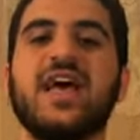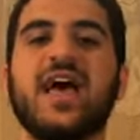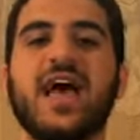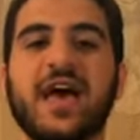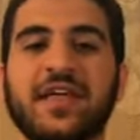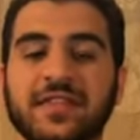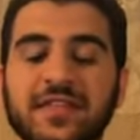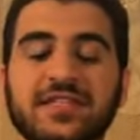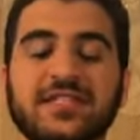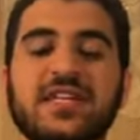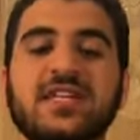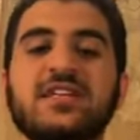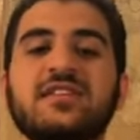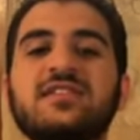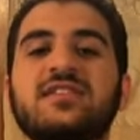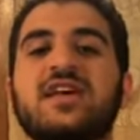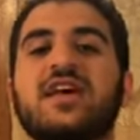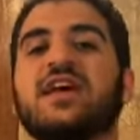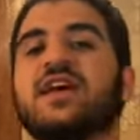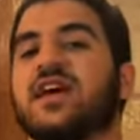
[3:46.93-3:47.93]
And this
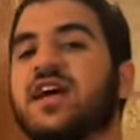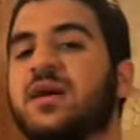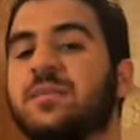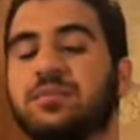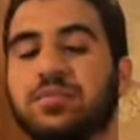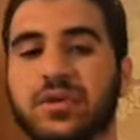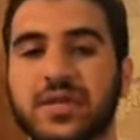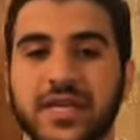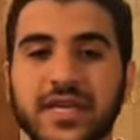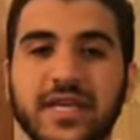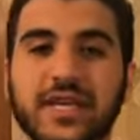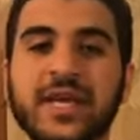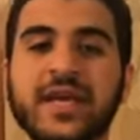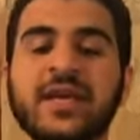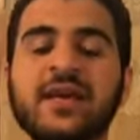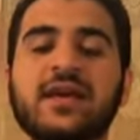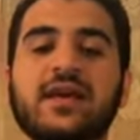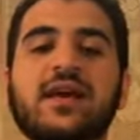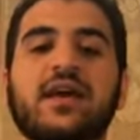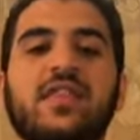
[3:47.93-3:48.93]
is
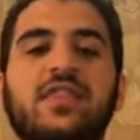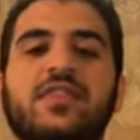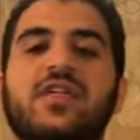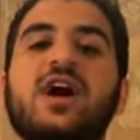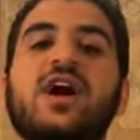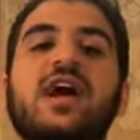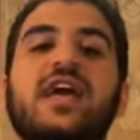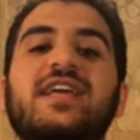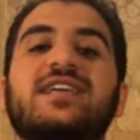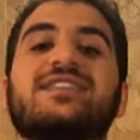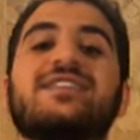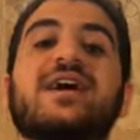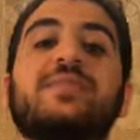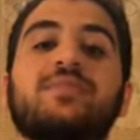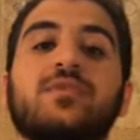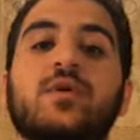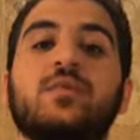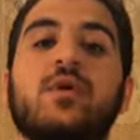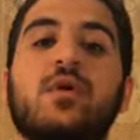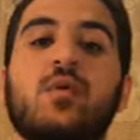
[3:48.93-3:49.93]
completing the
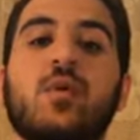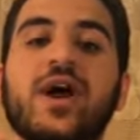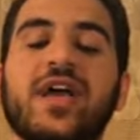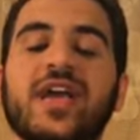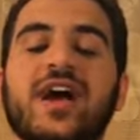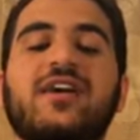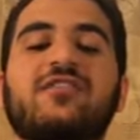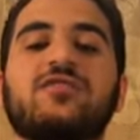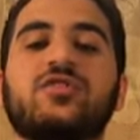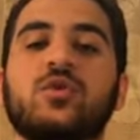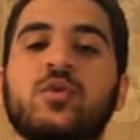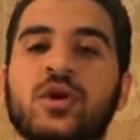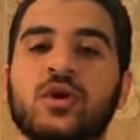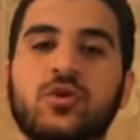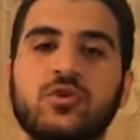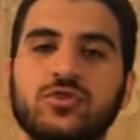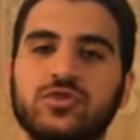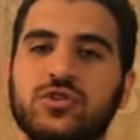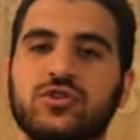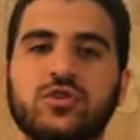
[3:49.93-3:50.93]
acceptable way of doing
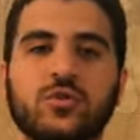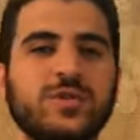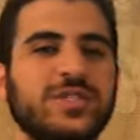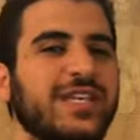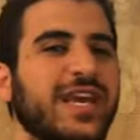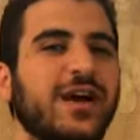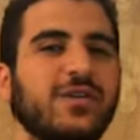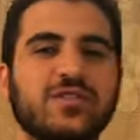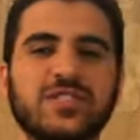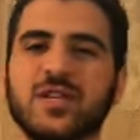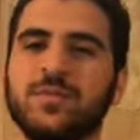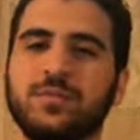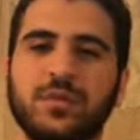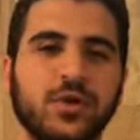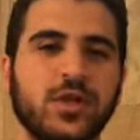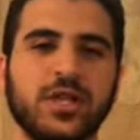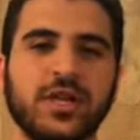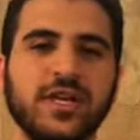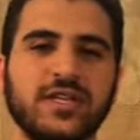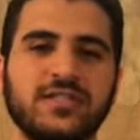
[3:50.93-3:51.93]
ghusl. So we see how
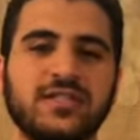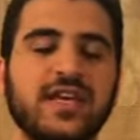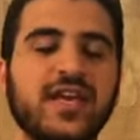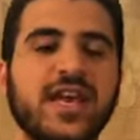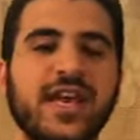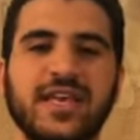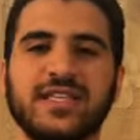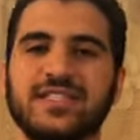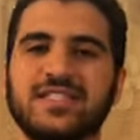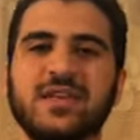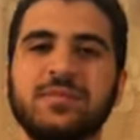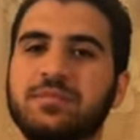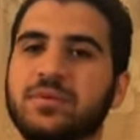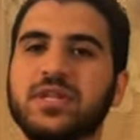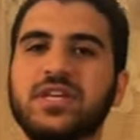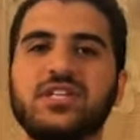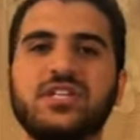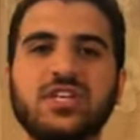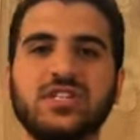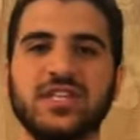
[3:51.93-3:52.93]
simple it is. It's
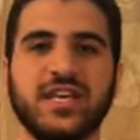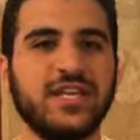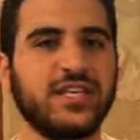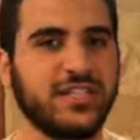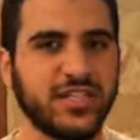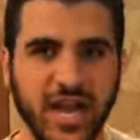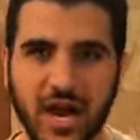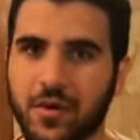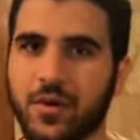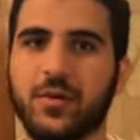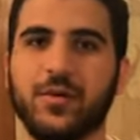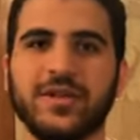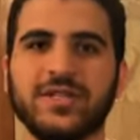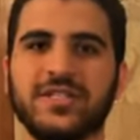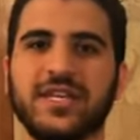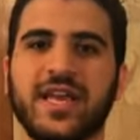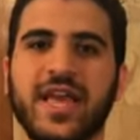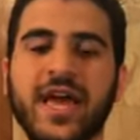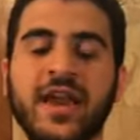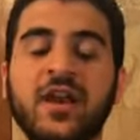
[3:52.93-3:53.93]
simply just a shower once
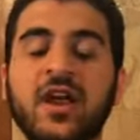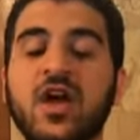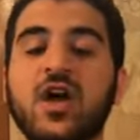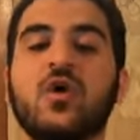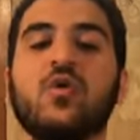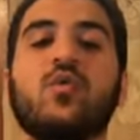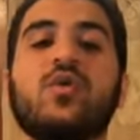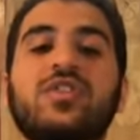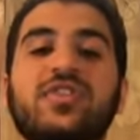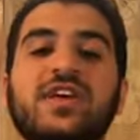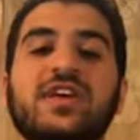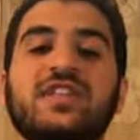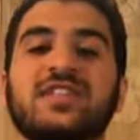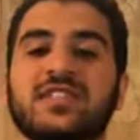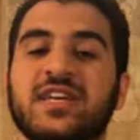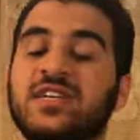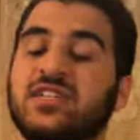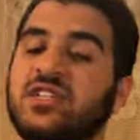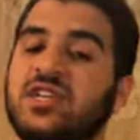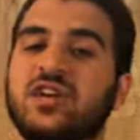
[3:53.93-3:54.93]
again with the
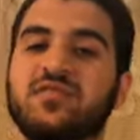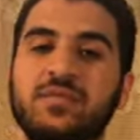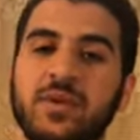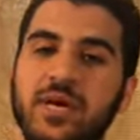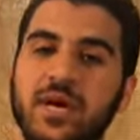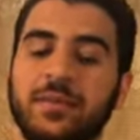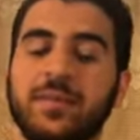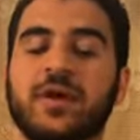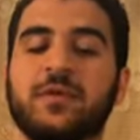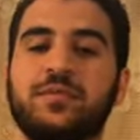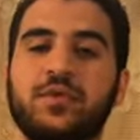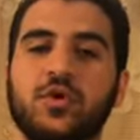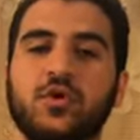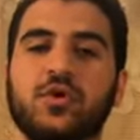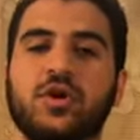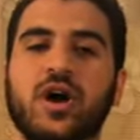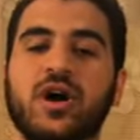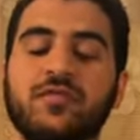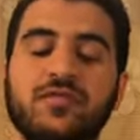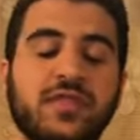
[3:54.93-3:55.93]
intention of becoming
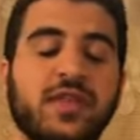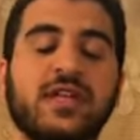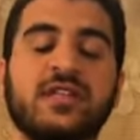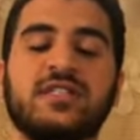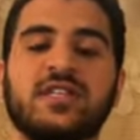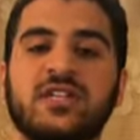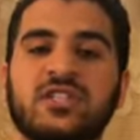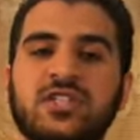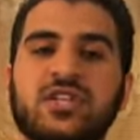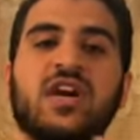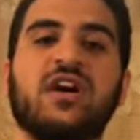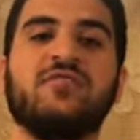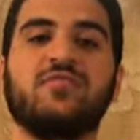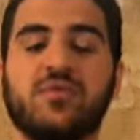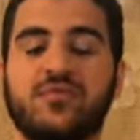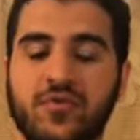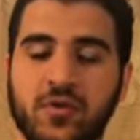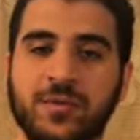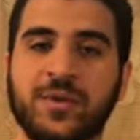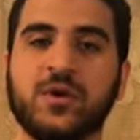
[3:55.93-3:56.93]
pure, of the intention of
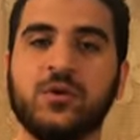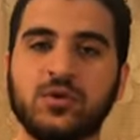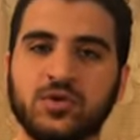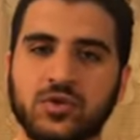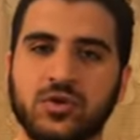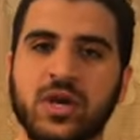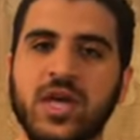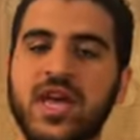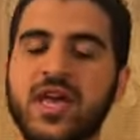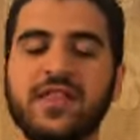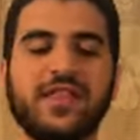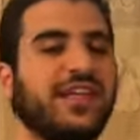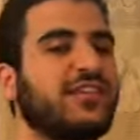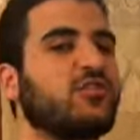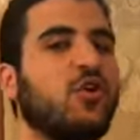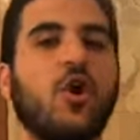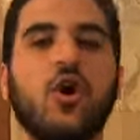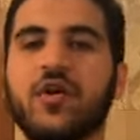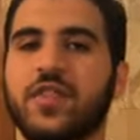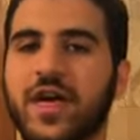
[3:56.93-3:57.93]
performing ghusl. That's
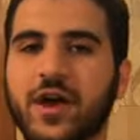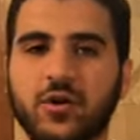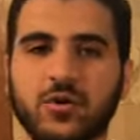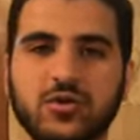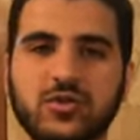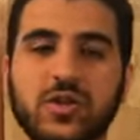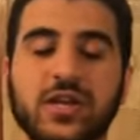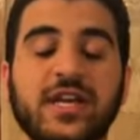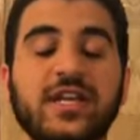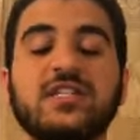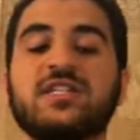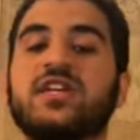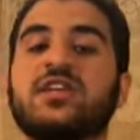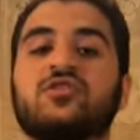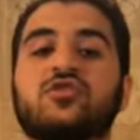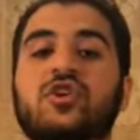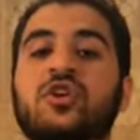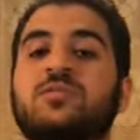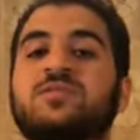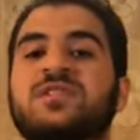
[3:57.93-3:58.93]
all that ghusl is in
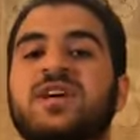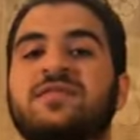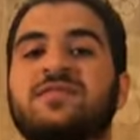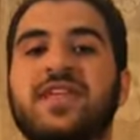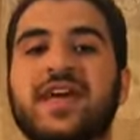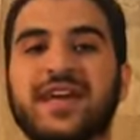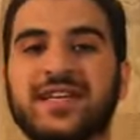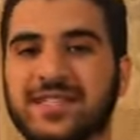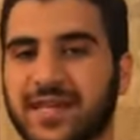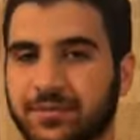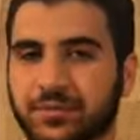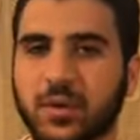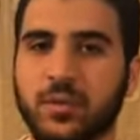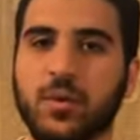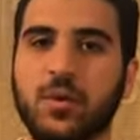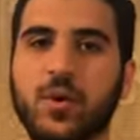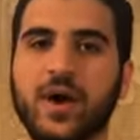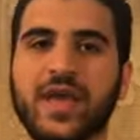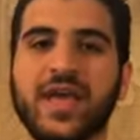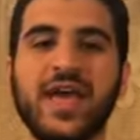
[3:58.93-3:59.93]
terms of the
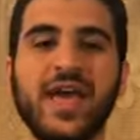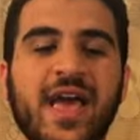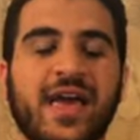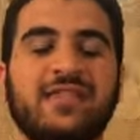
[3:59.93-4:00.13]
acceptable way.